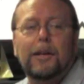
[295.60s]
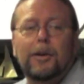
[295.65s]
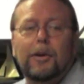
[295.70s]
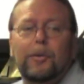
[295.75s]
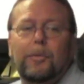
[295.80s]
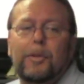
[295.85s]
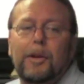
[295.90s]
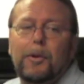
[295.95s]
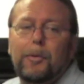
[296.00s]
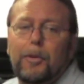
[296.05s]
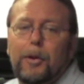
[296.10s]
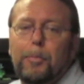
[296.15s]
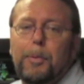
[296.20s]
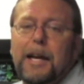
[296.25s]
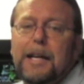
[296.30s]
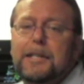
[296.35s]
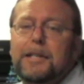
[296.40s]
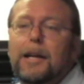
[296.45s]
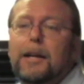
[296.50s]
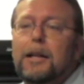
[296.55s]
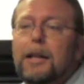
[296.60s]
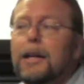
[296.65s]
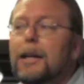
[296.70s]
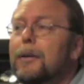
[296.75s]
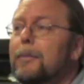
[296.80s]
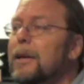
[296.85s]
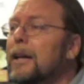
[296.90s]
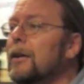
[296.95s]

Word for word: you know they're they're passing out clean